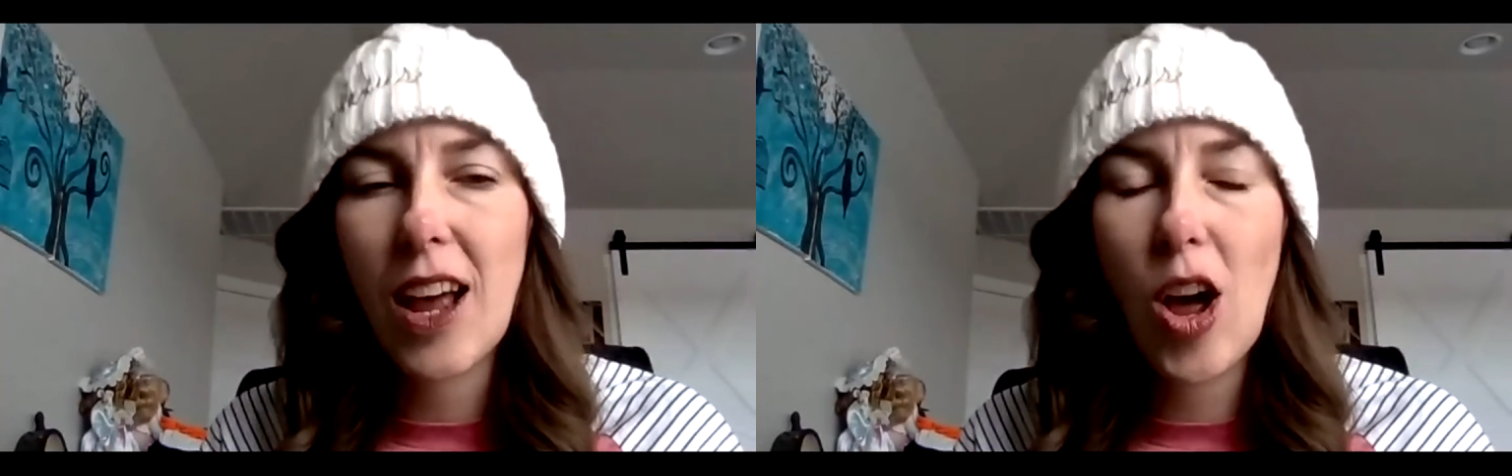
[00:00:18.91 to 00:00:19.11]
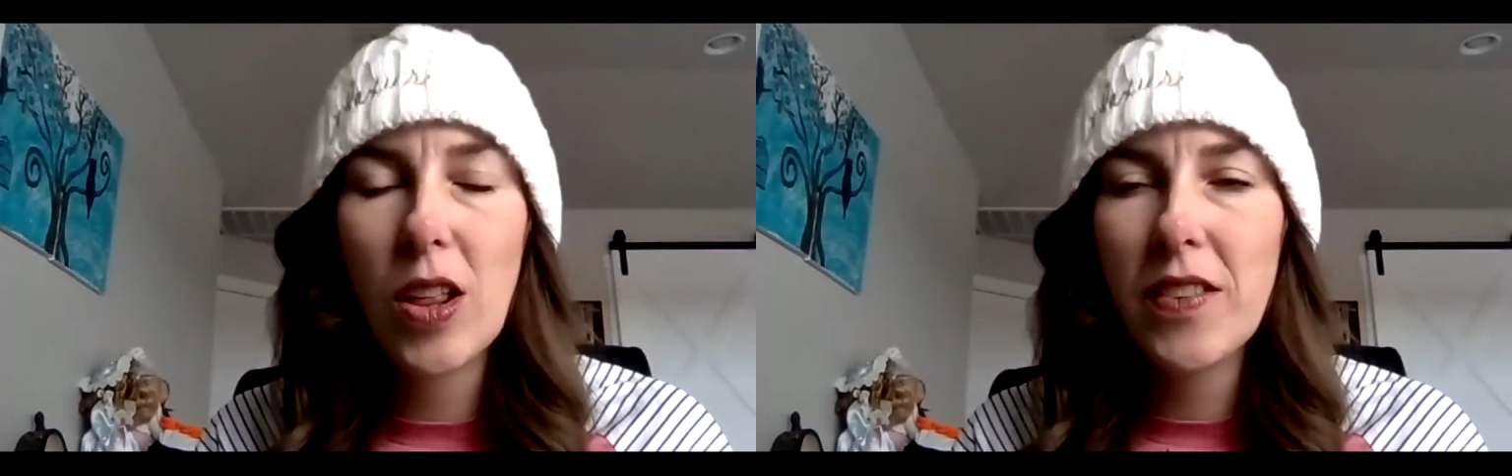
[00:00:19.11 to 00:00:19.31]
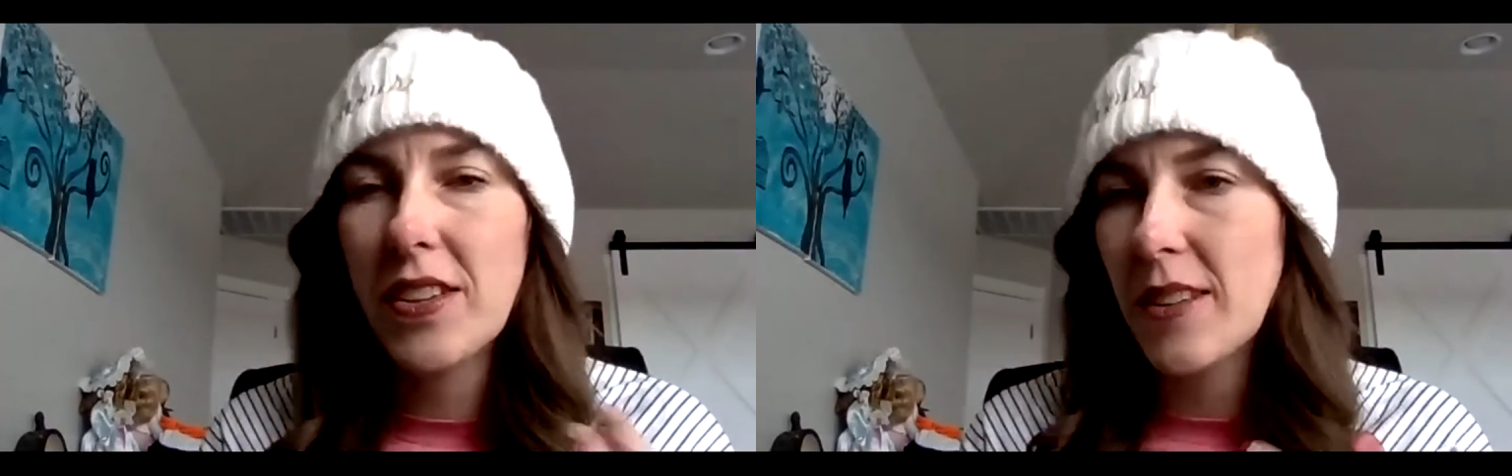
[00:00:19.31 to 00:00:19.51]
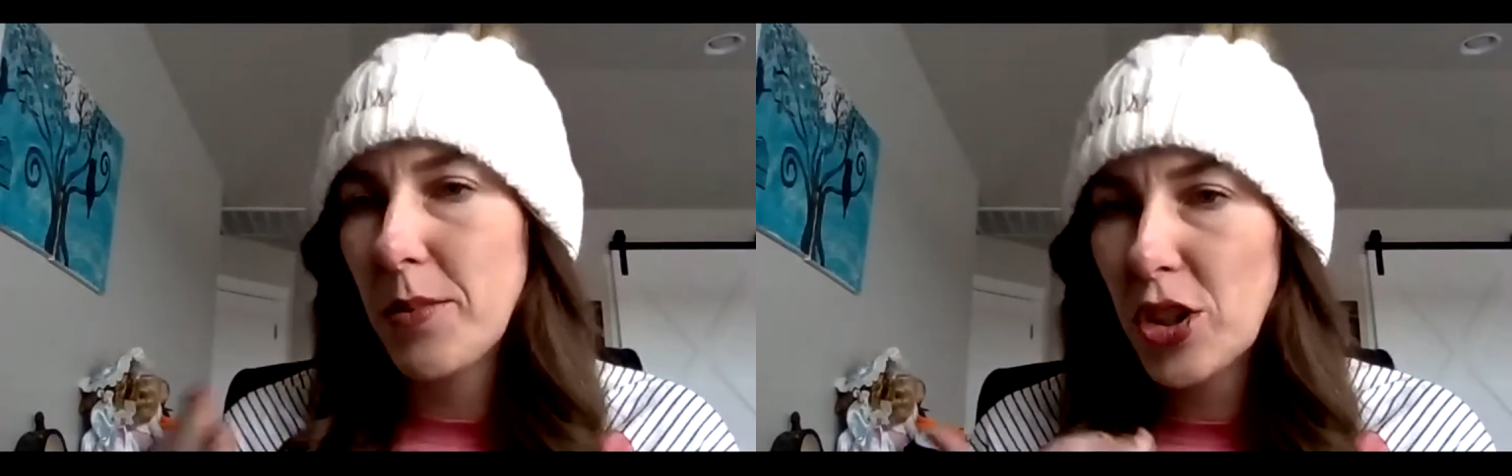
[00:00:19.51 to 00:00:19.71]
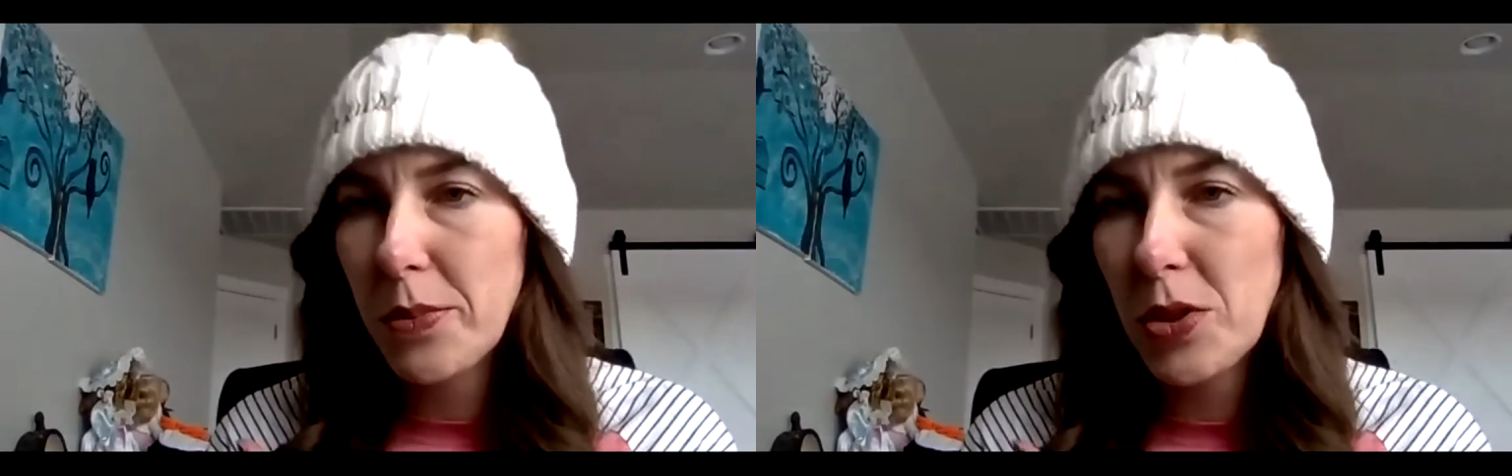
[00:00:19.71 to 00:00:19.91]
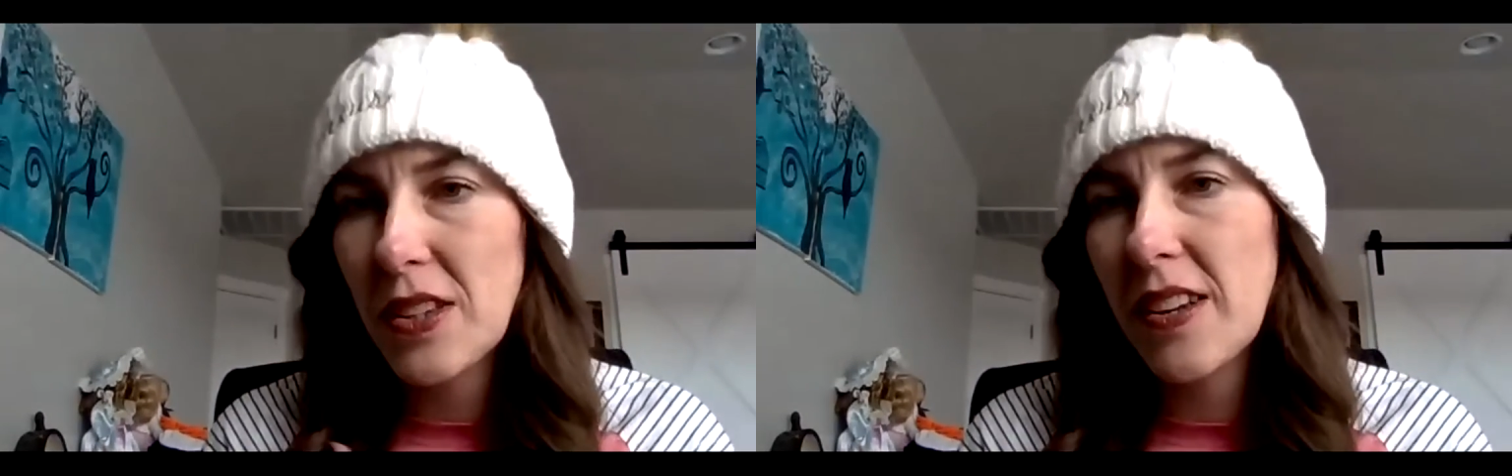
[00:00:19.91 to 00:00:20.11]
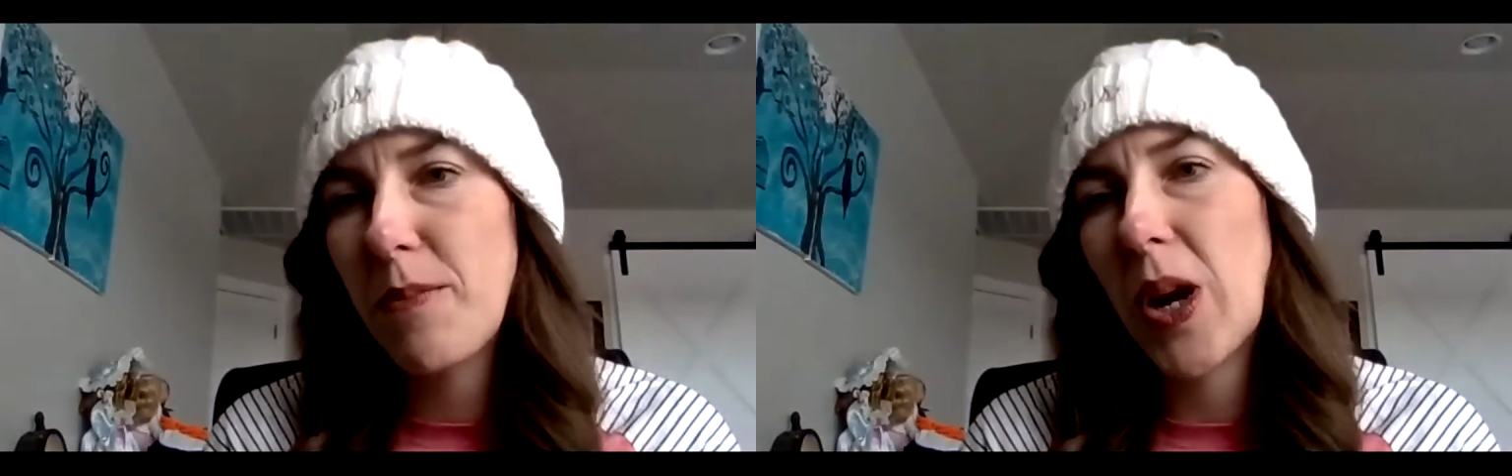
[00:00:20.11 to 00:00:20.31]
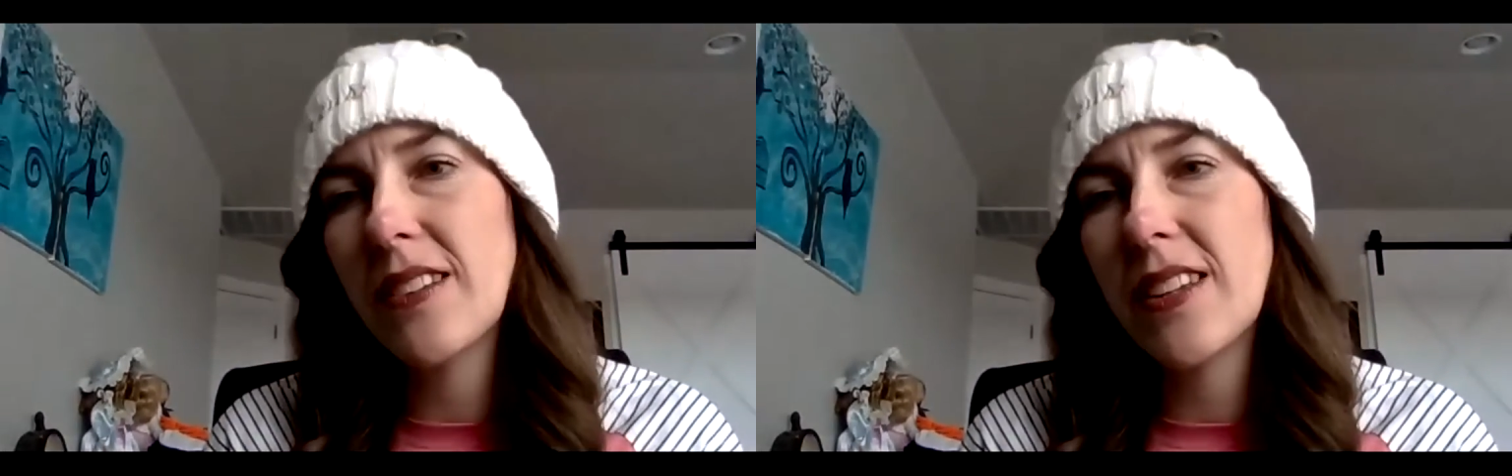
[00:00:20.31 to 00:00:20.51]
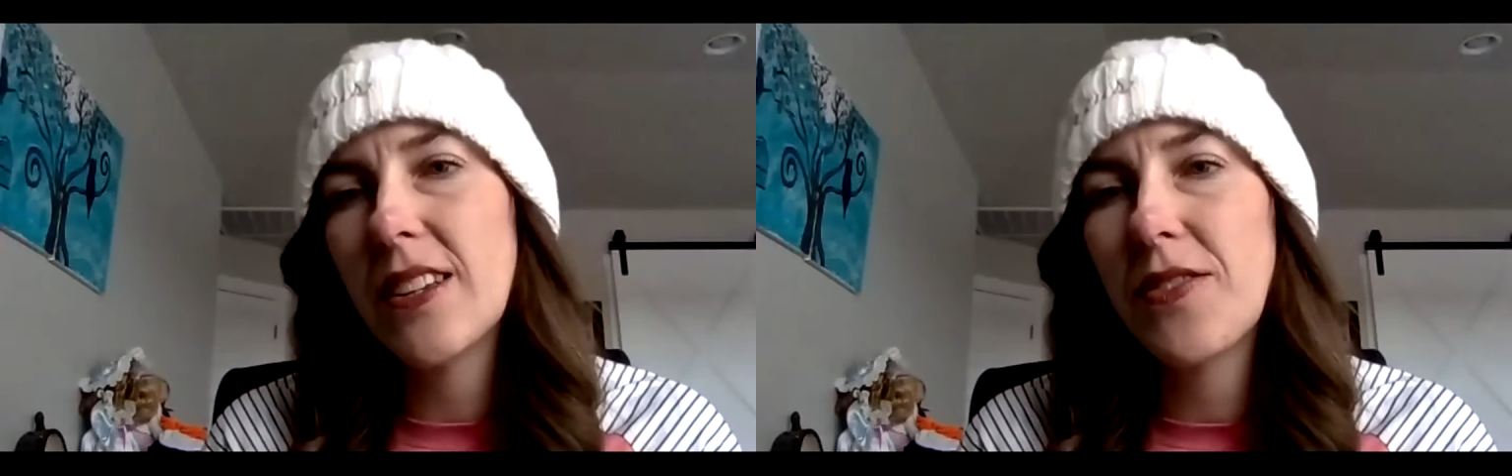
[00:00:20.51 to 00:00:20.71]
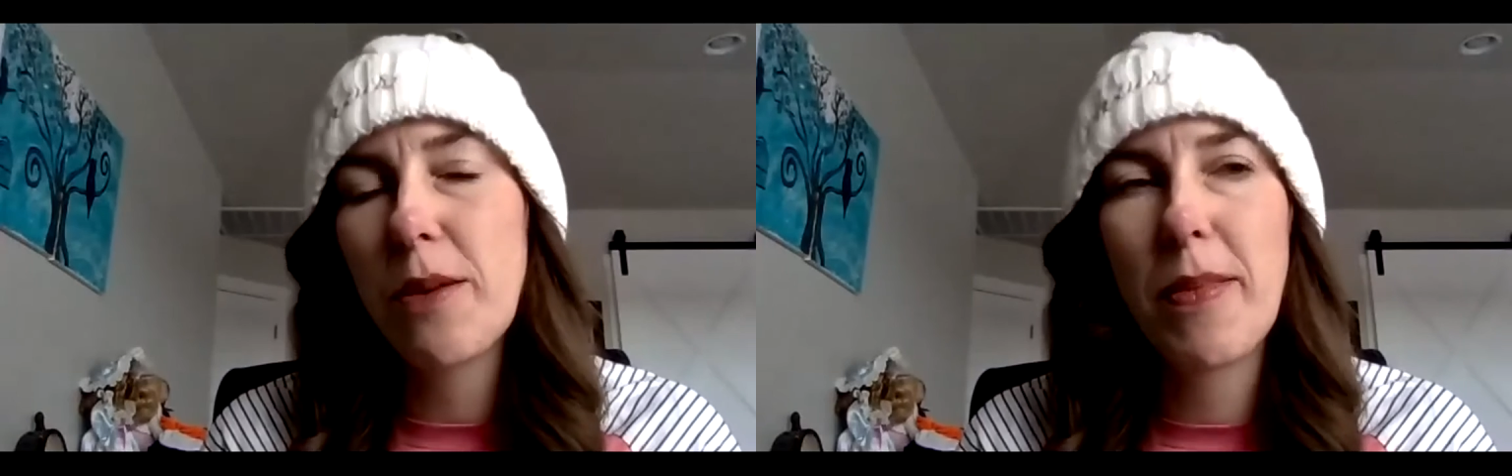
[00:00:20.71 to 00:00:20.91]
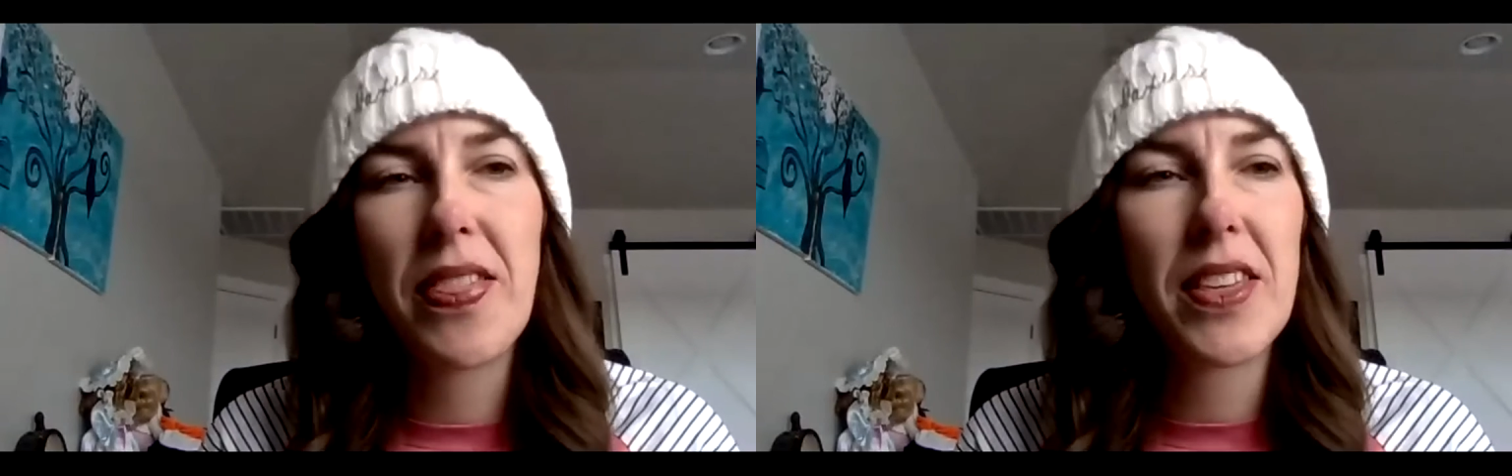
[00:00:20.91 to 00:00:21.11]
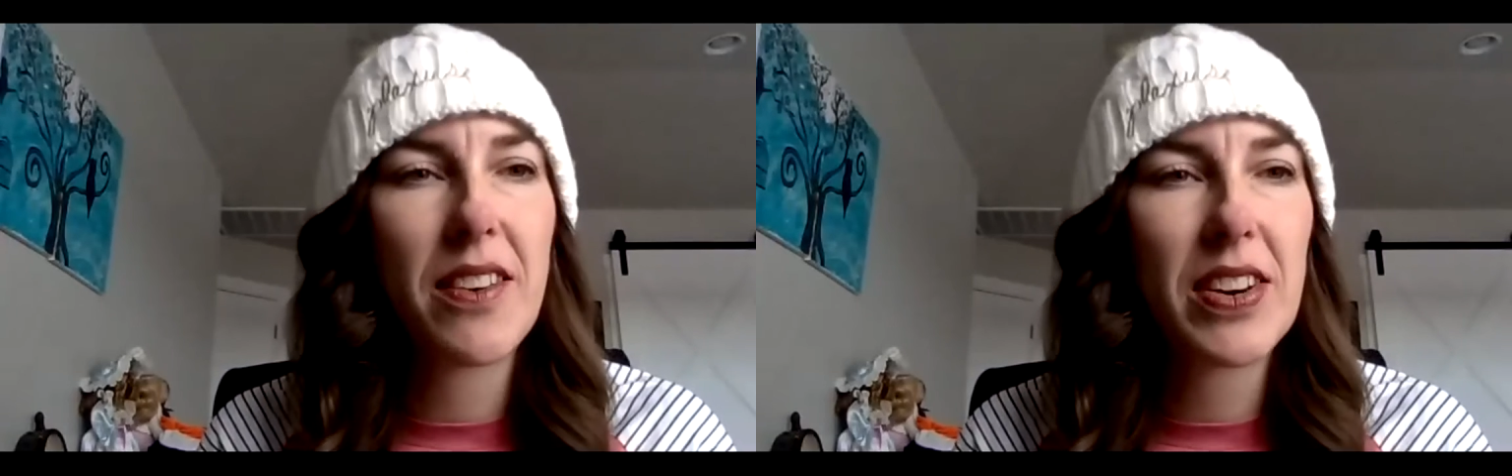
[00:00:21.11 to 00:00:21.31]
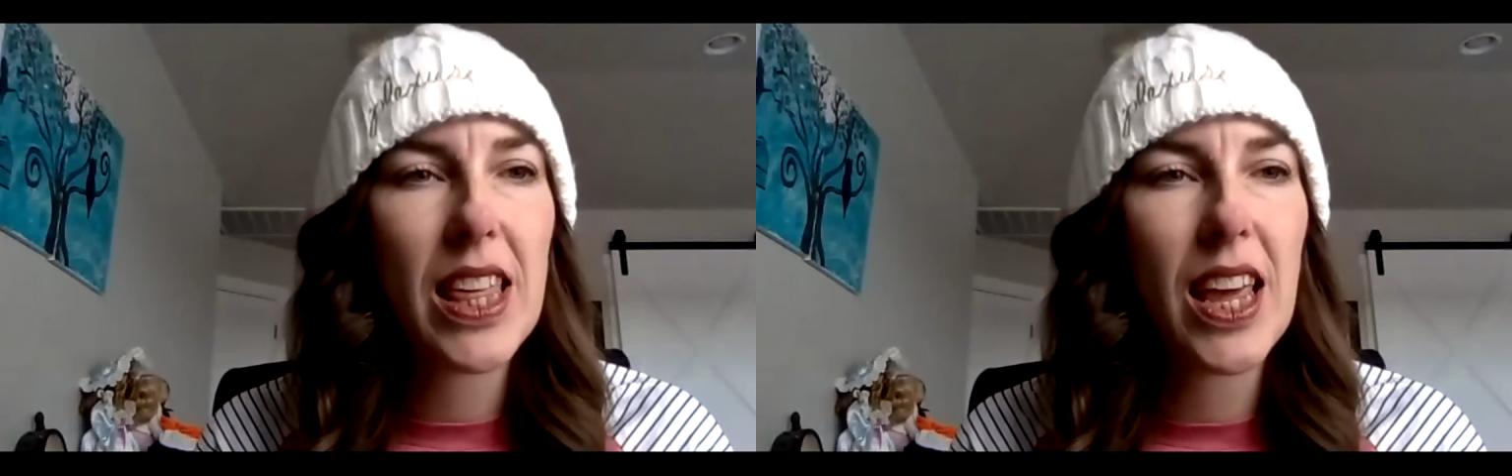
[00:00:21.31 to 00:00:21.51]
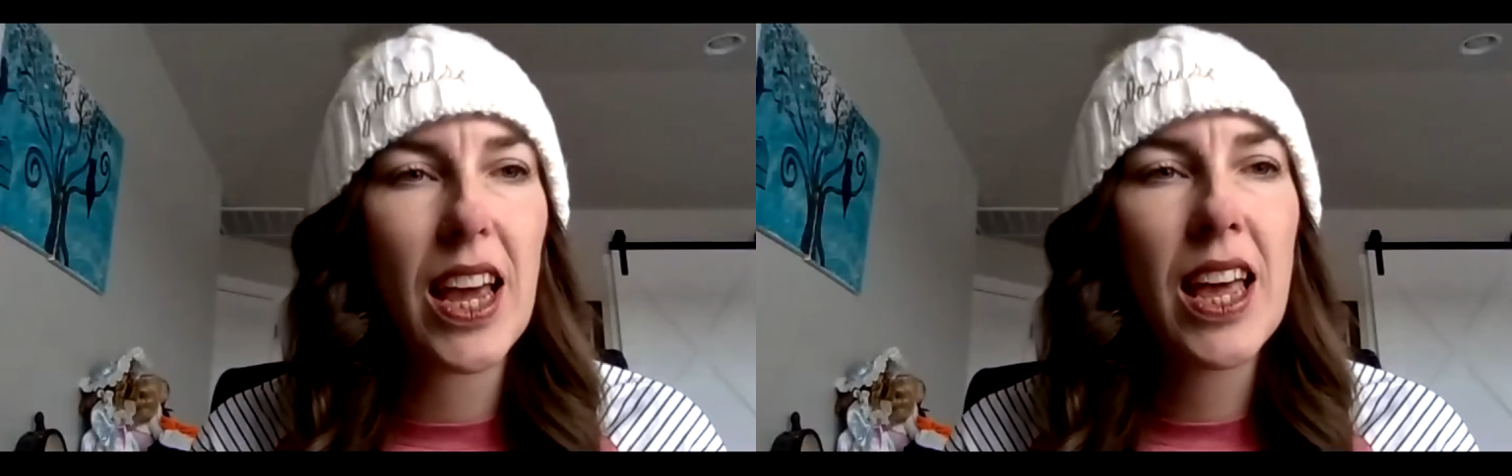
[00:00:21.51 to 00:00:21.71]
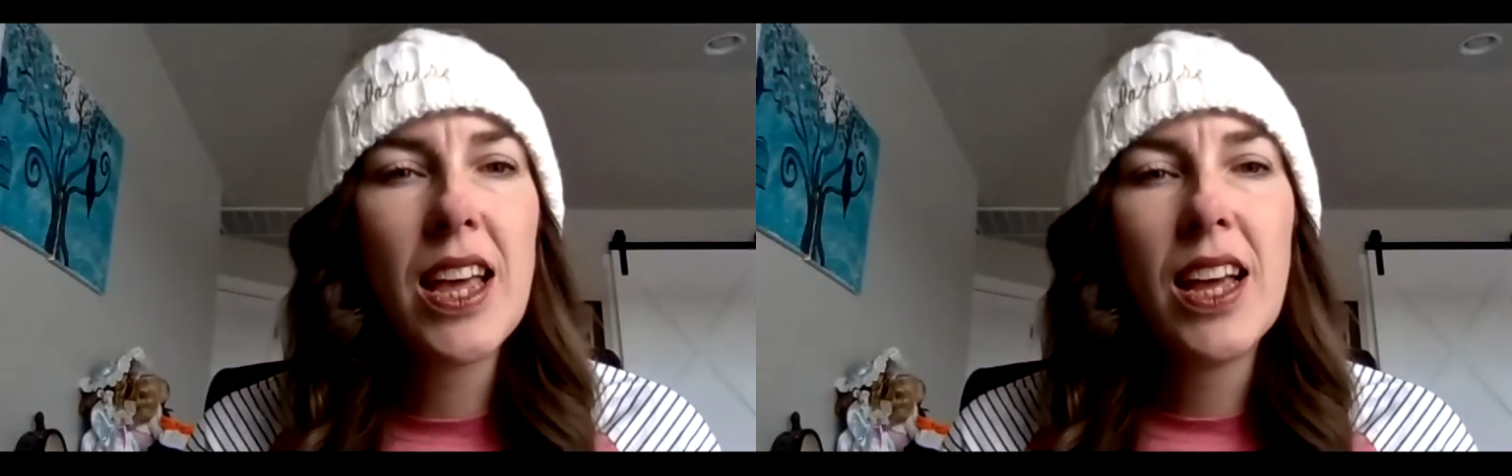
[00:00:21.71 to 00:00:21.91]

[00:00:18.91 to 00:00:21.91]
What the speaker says: all of the subscriptions have processed for the month and everything.